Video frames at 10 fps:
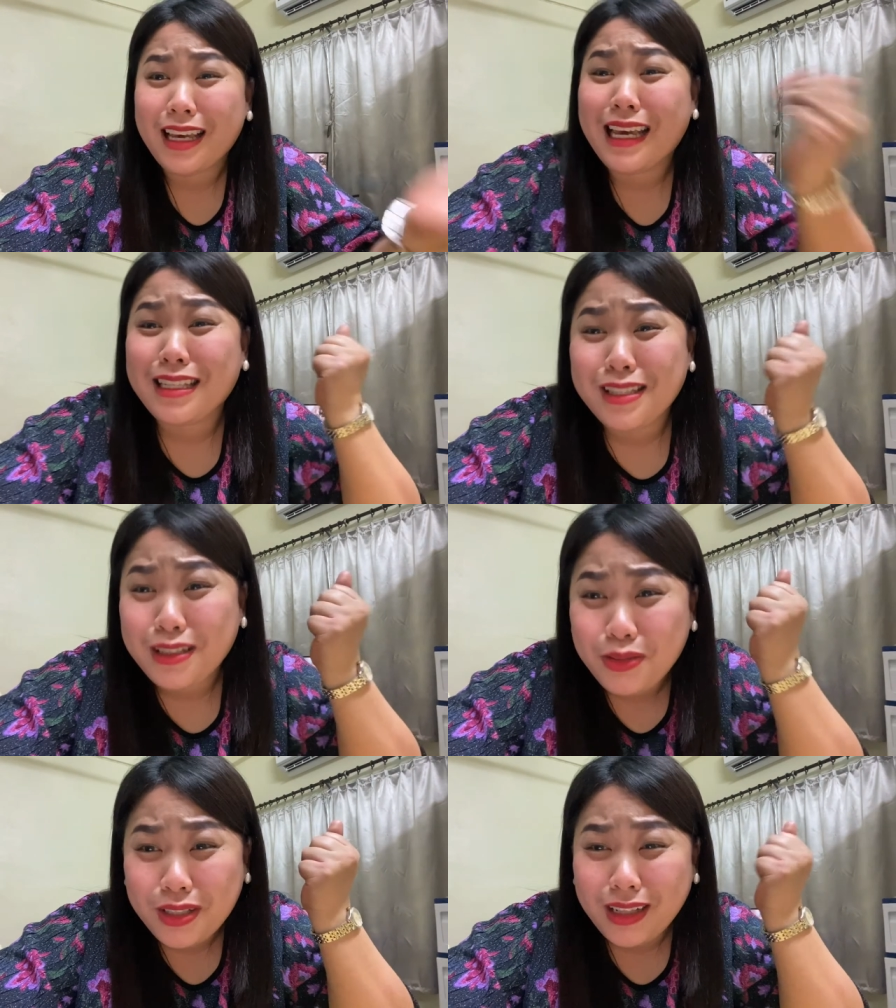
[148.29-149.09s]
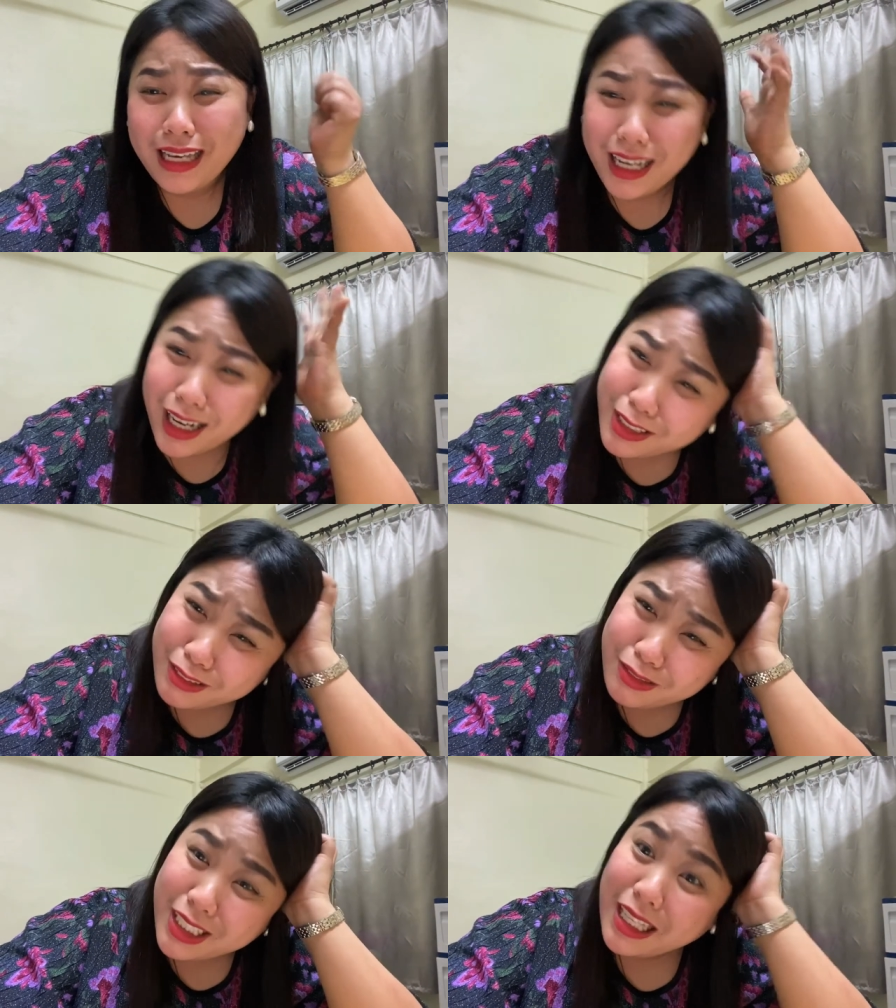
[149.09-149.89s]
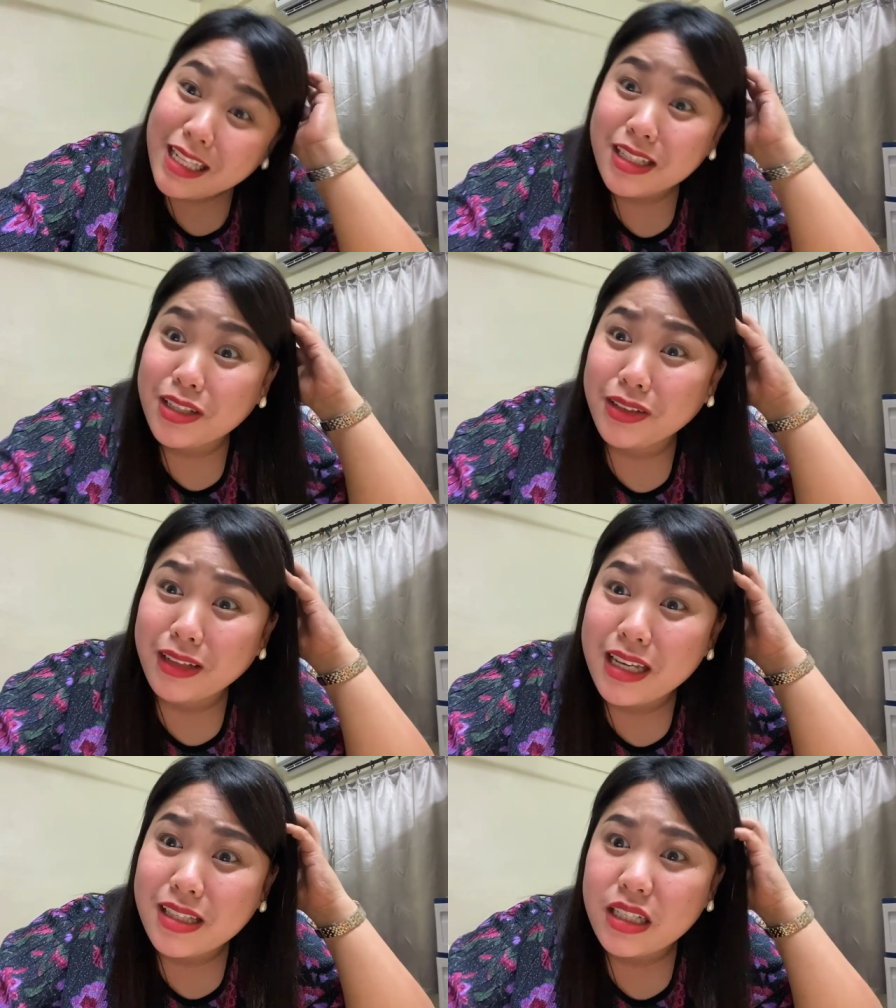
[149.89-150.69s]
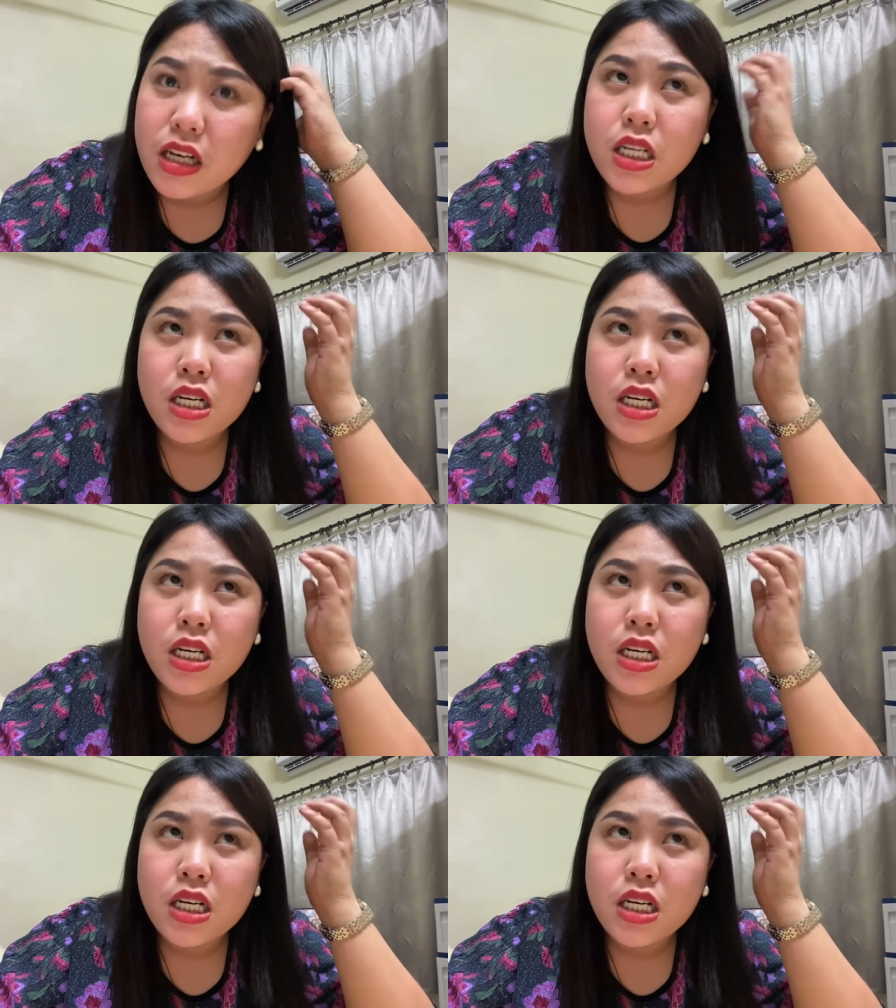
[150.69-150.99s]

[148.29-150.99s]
it's totally unrelated to your lesson?